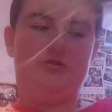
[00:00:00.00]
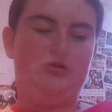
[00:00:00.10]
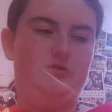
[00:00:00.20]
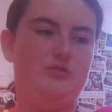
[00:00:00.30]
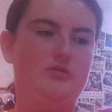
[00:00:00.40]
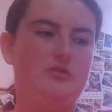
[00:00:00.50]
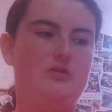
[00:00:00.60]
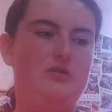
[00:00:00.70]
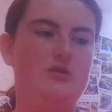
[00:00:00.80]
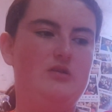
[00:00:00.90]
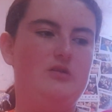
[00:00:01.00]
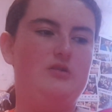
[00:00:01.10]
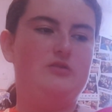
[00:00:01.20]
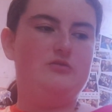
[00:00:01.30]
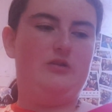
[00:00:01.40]
good.
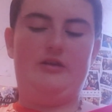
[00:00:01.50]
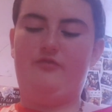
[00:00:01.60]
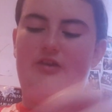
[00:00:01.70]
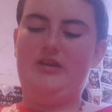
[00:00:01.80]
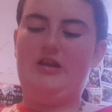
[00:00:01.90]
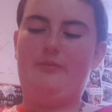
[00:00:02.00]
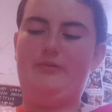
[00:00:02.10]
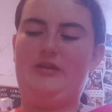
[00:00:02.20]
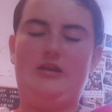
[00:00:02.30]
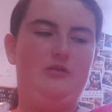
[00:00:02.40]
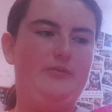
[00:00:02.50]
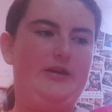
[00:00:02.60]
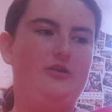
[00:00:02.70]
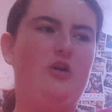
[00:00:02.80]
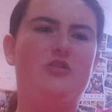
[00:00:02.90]
So I fill it up a little
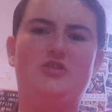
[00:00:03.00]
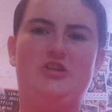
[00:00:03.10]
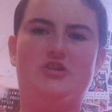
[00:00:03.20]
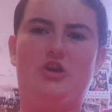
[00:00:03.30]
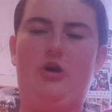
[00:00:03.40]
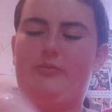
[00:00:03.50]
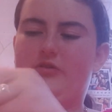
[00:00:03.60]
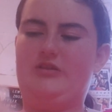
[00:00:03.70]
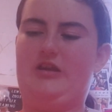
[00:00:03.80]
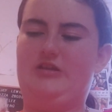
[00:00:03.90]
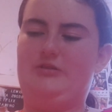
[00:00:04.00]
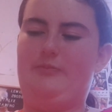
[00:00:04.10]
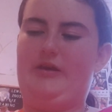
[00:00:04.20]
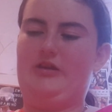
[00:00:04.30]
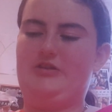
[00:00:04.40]
bit, not to the top, because that is a
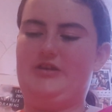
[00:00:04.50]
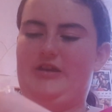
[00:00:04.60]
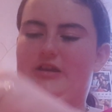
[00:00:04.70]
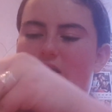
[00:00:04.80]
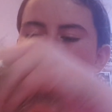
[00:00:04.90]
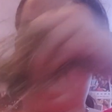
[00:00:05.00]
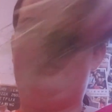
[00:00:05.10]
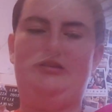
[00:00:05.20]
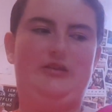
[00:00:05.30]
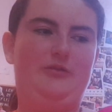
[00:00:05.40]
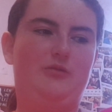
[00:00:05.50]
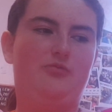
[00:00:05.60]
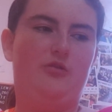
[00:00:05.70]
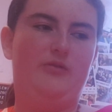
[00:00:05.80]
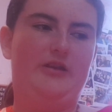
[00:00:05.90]
big container, and he will
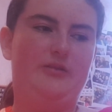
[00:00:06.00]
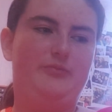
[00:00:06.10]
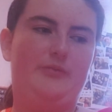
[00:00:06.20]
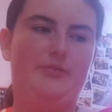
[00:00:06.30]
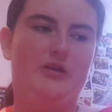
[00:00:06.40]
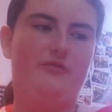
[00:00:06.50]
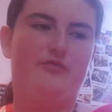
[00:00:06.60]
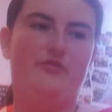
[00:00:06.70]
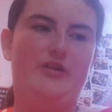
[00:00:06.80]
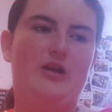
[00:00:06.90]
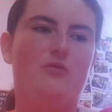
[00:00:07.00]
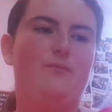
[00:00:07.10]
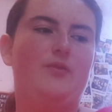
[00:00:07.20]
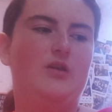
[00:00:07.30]
probably end up tipping half of it out.